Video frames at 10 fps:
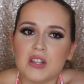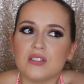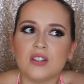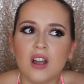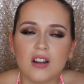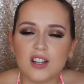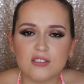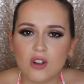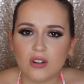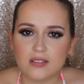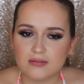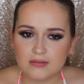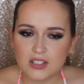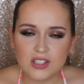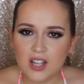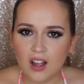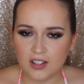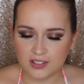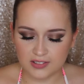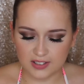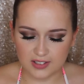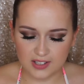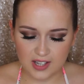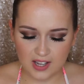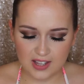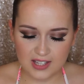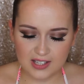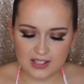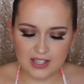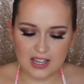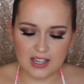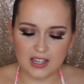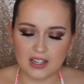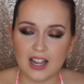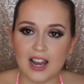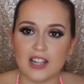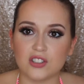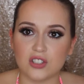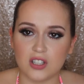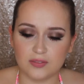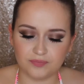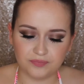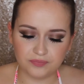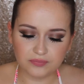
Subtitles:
You can't go wrong. You just can't go wrong. So this is the Collection